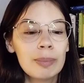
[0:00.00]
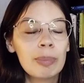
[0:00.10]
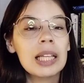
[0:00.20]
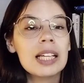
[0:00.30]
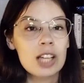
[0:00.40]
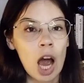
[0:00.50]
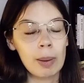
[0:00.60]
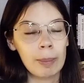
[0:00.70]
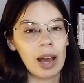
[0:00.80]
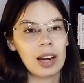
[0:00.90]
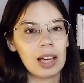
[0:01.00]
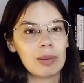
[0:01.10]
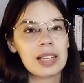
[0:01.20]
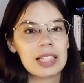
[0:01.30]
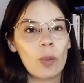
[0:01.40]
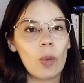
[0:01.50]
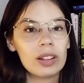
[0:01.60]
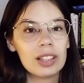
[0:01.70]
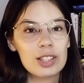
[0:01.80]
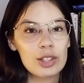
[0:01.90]
Please copy my idea because I
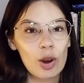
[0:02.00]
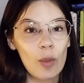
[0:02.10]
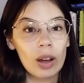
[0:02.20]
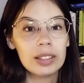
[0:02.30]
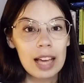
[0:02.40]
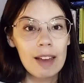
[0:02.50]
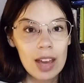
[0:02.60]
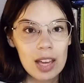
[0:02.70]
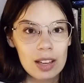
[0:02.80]
want this show on TV.